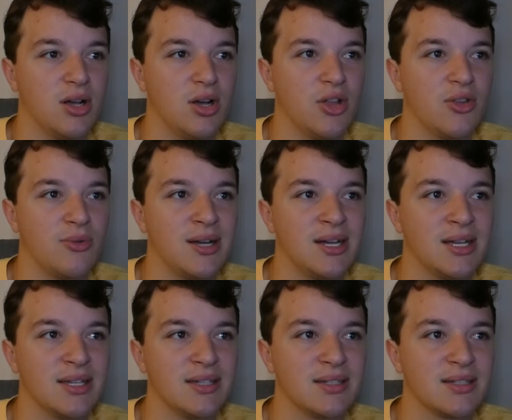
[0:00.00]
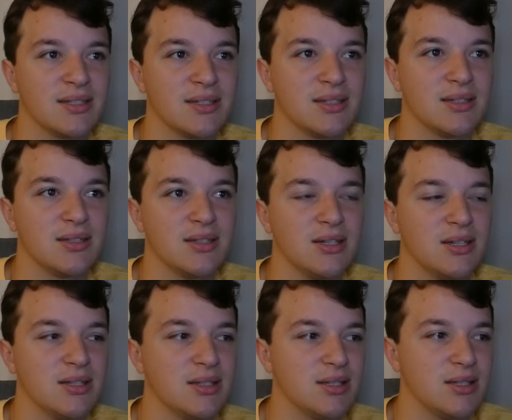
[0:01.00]
Otherwise,
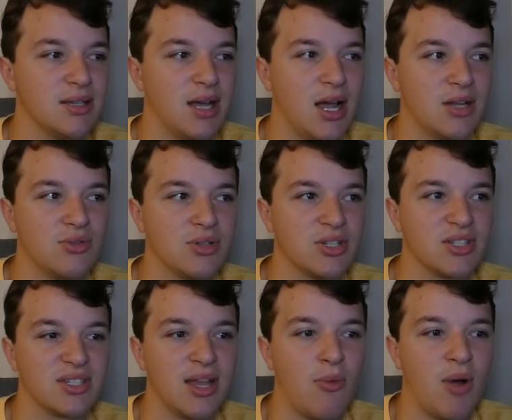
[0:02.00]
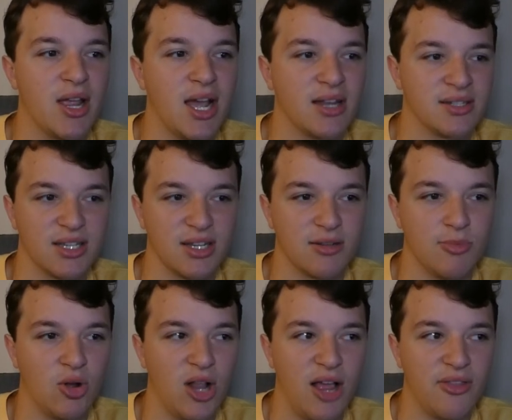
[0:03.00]
I don't understand why he hasn't kicked a
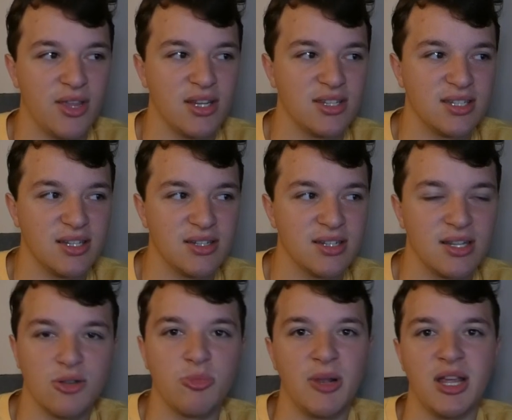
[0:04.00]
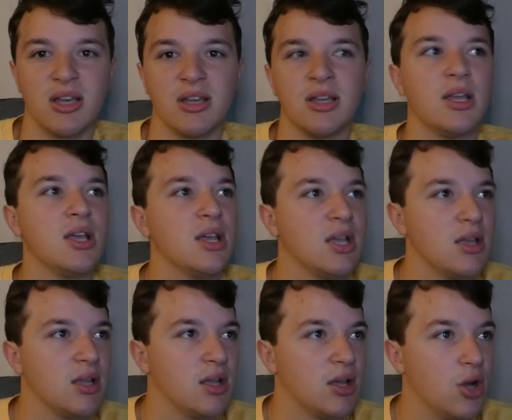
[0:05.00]
ball. I think he's a decent little player.
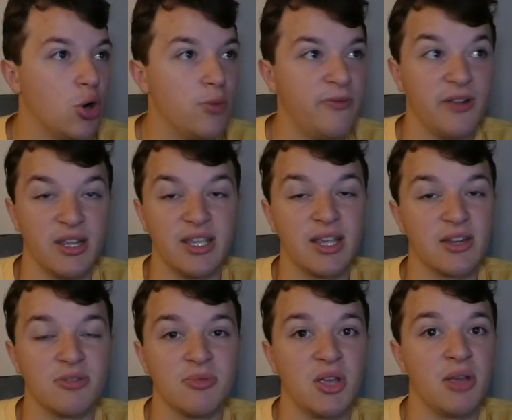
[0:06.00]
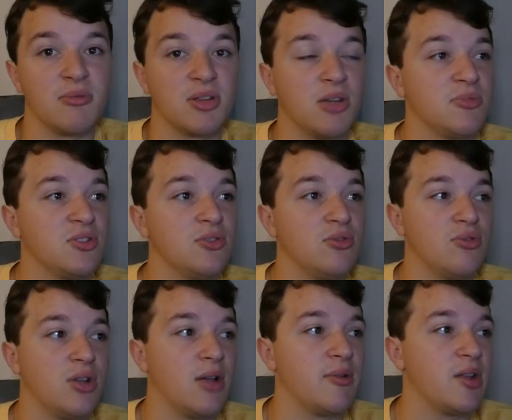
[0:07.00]
Hopefully he gets some game time
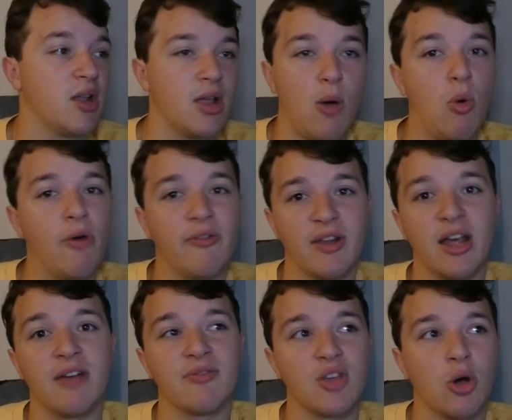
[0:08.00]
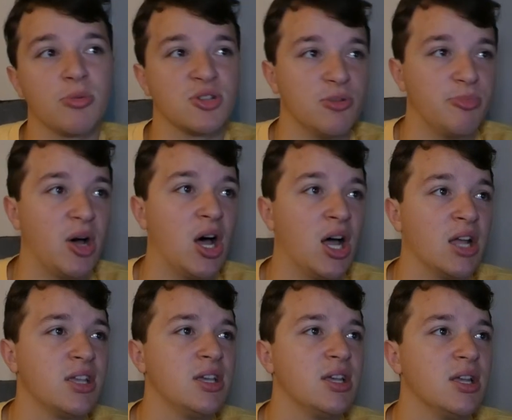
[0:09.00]
soon. I mean, at Watford I have the option to
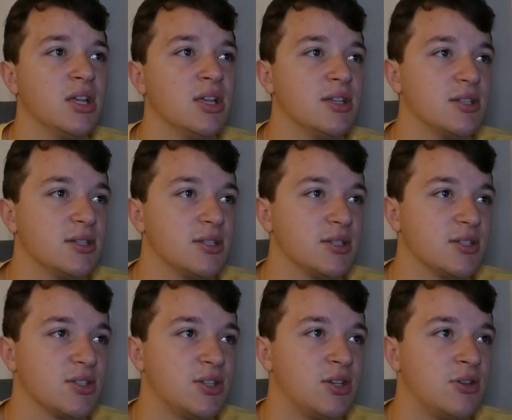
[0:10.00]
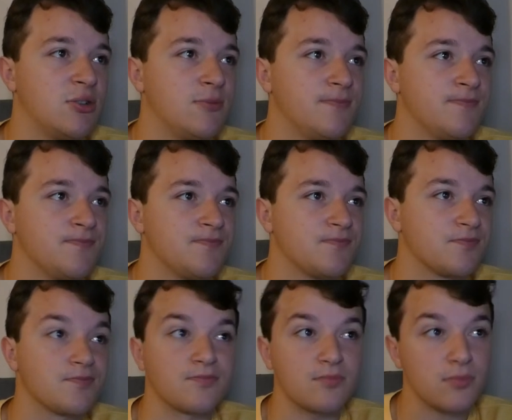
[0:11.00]
buy. So,
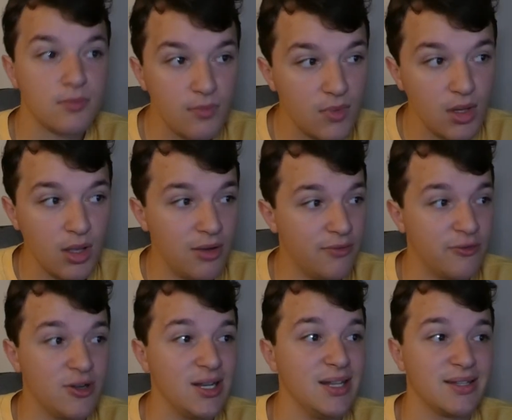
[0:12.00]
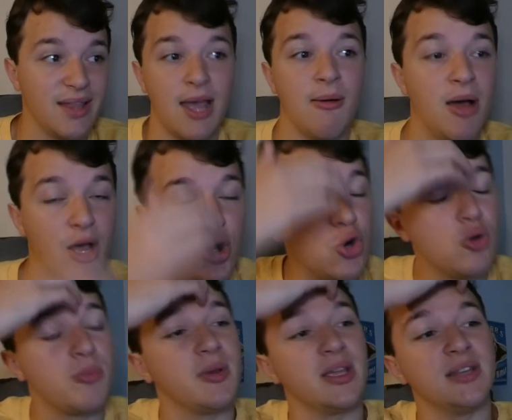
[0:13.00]
for at least them, I
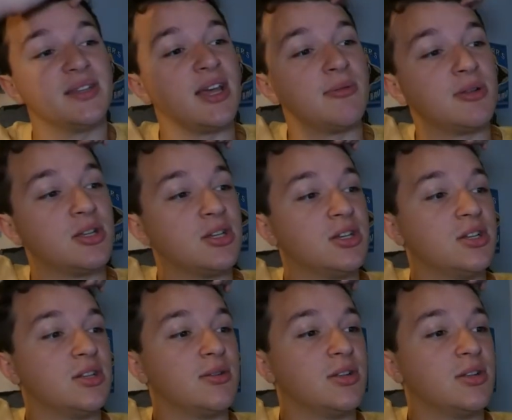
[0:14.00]
hope he's able to